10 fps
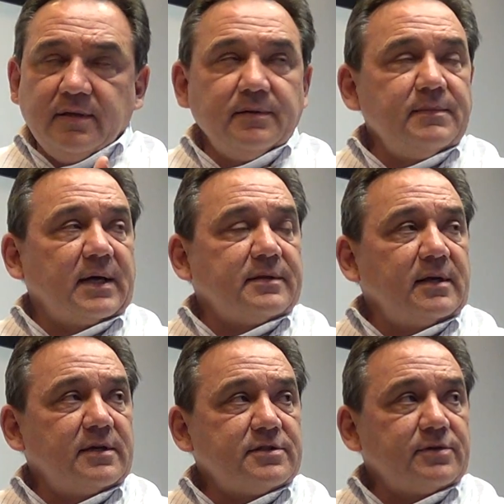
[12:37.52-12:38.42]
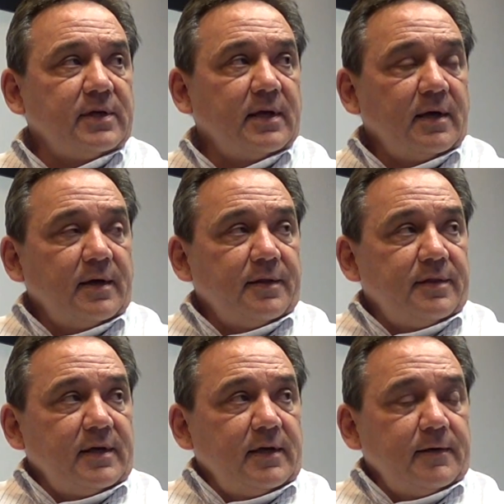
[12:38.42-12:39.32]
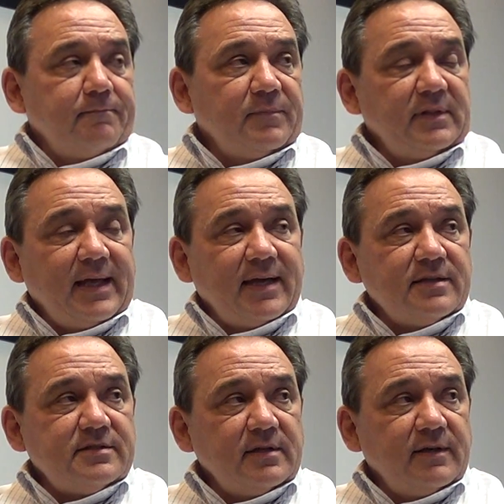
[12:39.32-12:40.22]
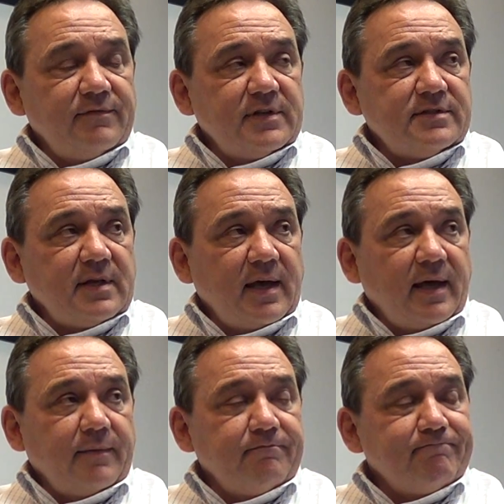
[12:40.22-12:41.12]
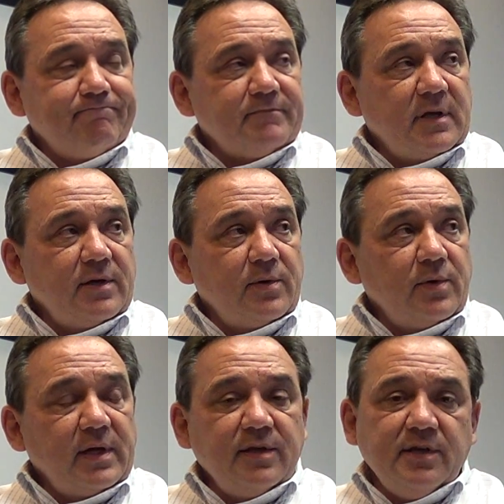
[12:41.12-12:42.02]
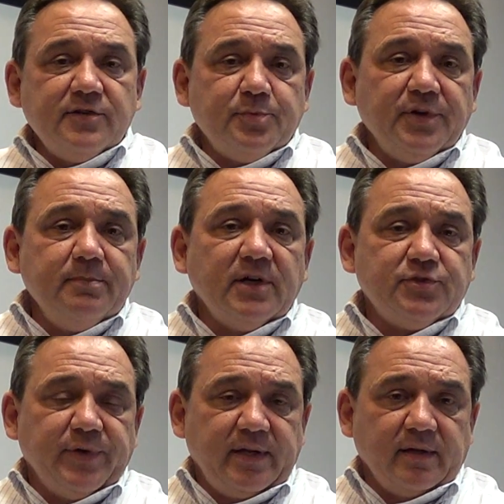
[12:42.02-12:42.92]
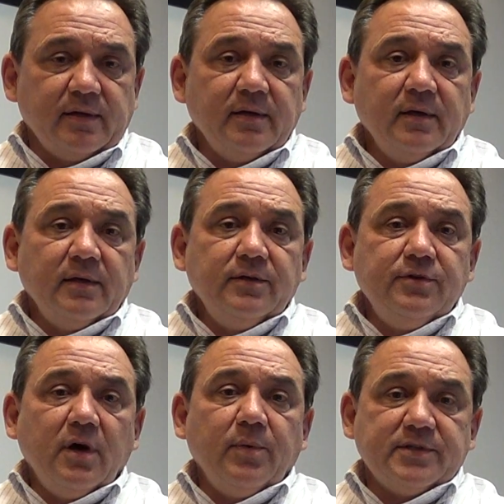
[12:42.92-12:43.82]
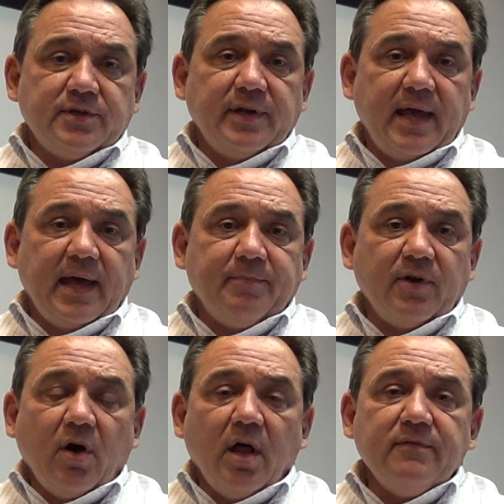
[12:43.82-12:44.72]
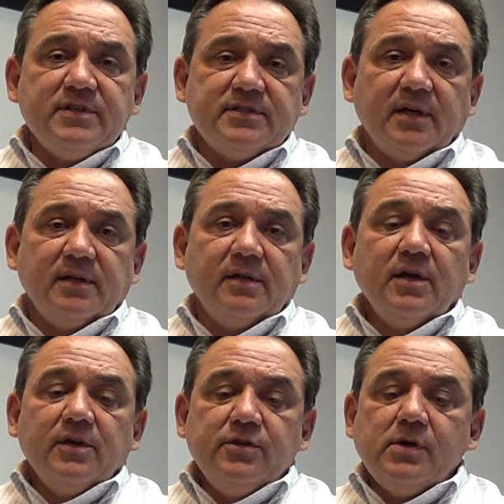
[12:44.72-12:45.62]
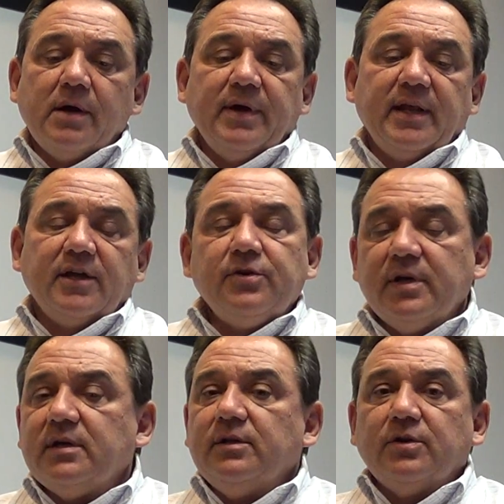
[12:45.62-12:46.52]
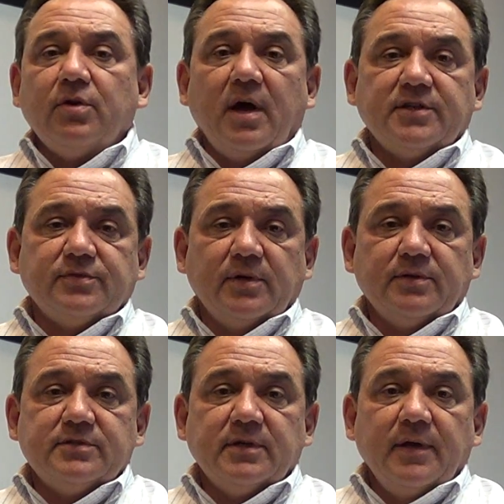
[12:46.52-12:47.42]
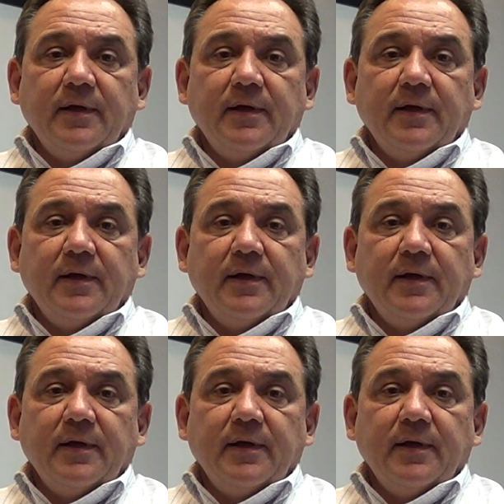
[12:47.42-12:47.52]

not the history, the legacy of this town is pretty much written. You know what's going to happen. All of a sudden, you are at a critical crossroads,